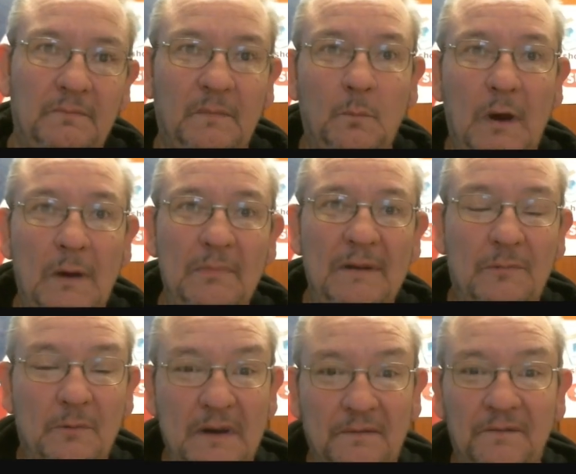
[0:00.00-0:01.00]
people have
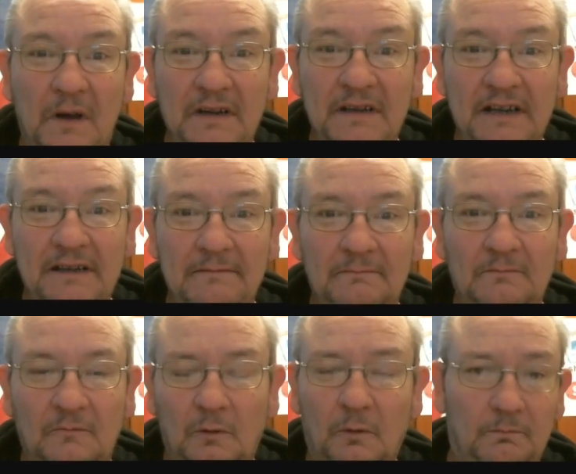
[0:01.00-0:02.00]
been finding,
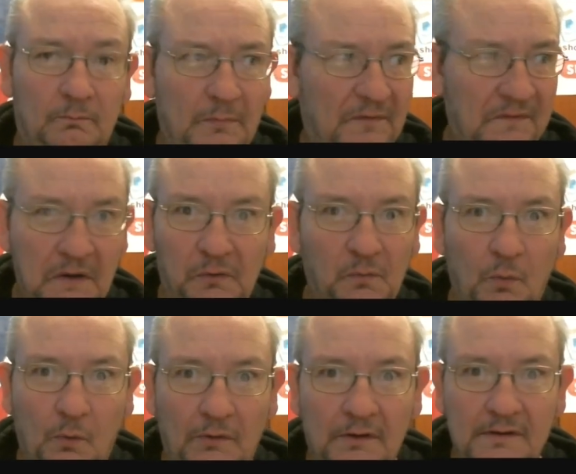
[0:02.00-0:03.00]
or field
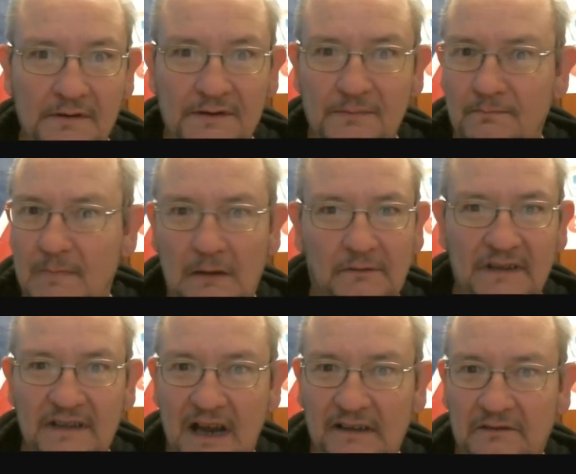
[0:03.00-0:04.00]
walkers, metal
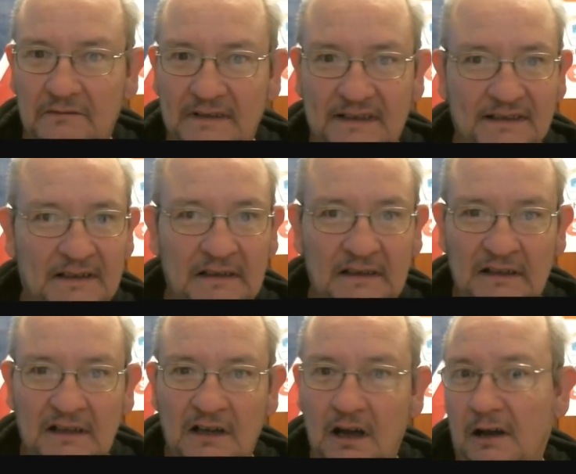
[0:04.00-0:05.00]
detectorists,
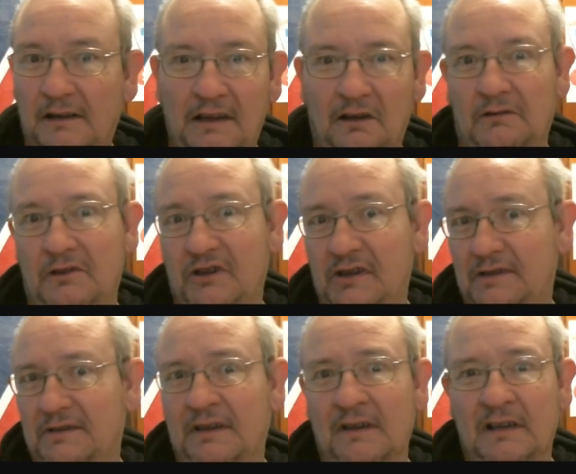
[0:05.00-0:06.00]
archaeologists,
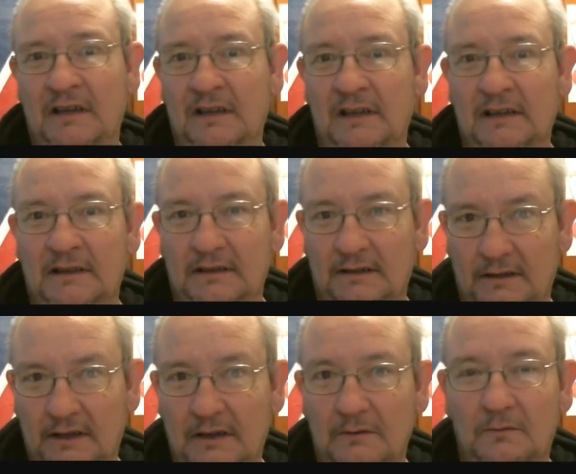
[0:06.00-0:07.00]

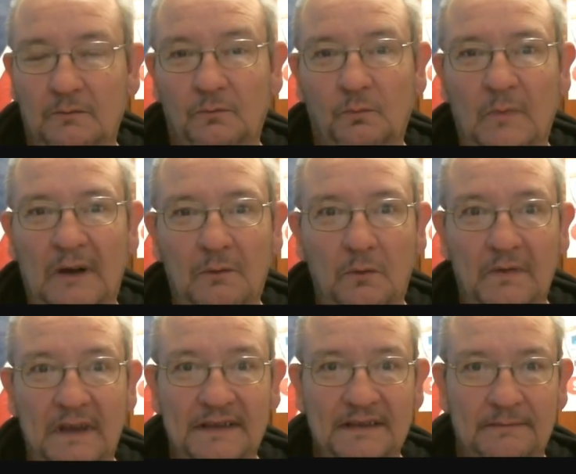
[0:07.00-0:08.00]
where all
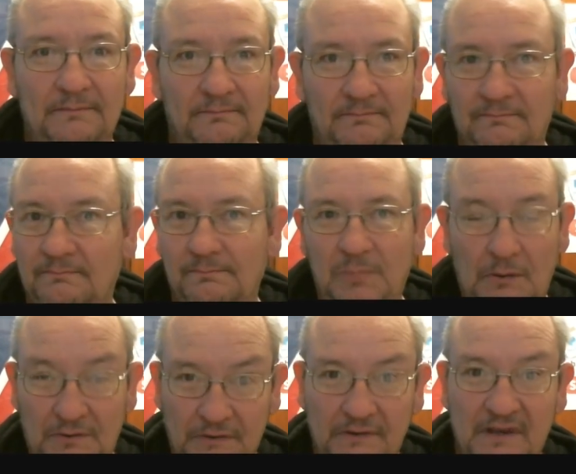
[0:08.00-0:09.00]
this
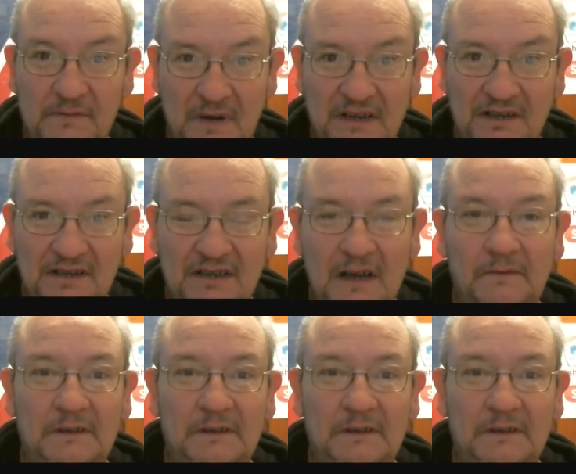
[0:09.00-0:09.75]
pottery has been discovered.